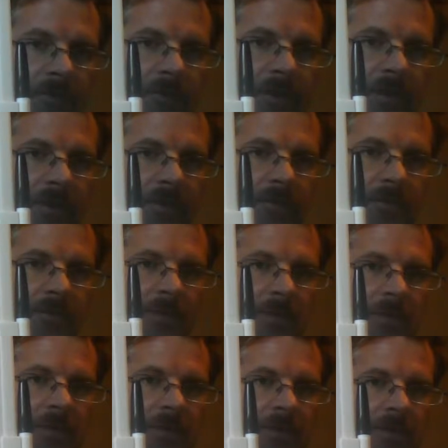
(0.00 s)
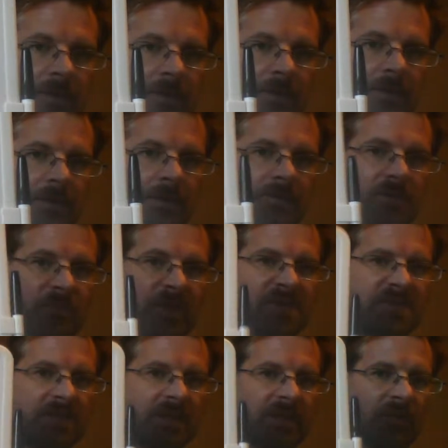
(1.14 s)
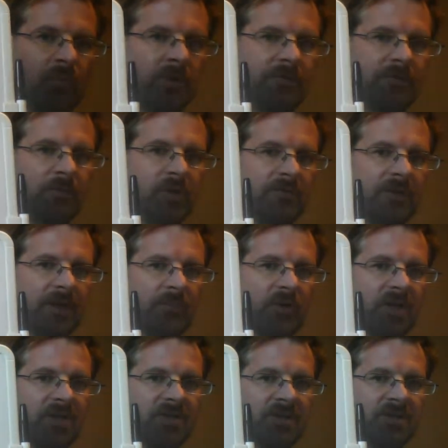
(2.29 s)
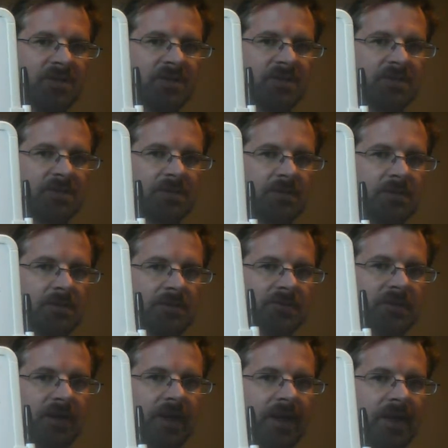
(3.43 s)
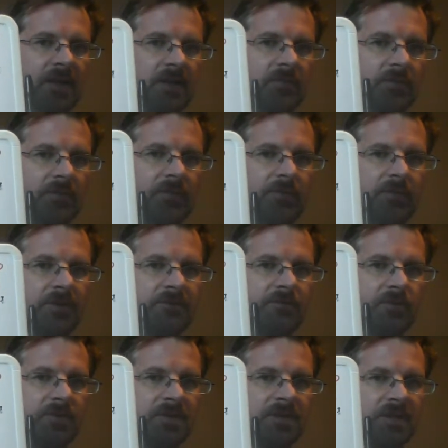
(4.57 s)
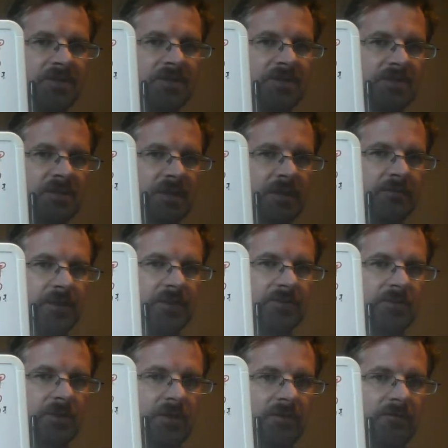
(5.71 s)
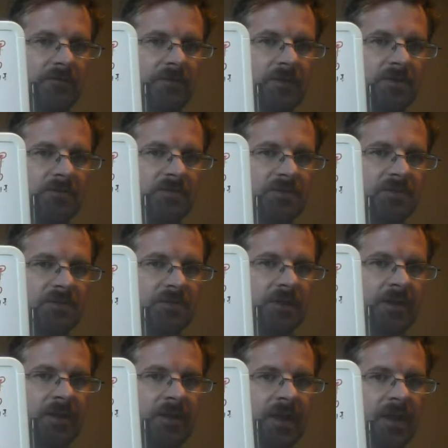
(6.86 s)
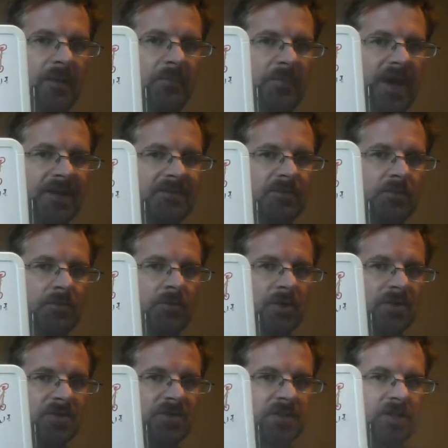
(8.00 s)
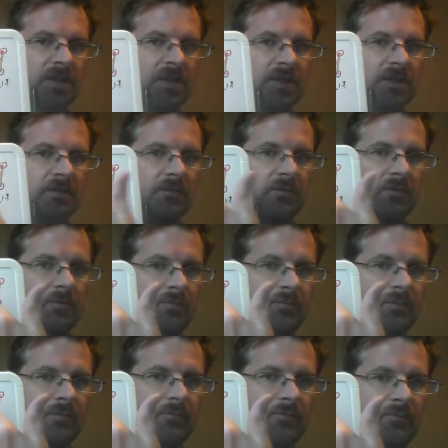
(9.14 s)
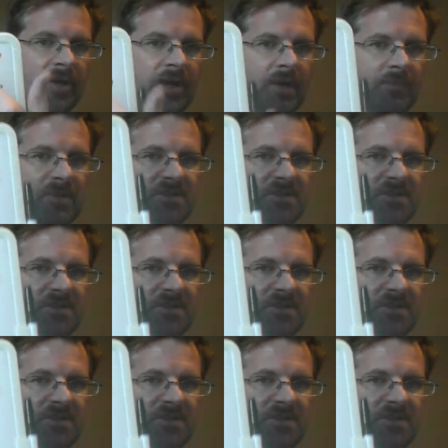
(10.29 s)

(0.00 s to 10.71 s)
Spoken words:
Okay, so basically you went from your vibrations to a higher level through interforce connections of electronic interference, which is green, back to orange. Bring up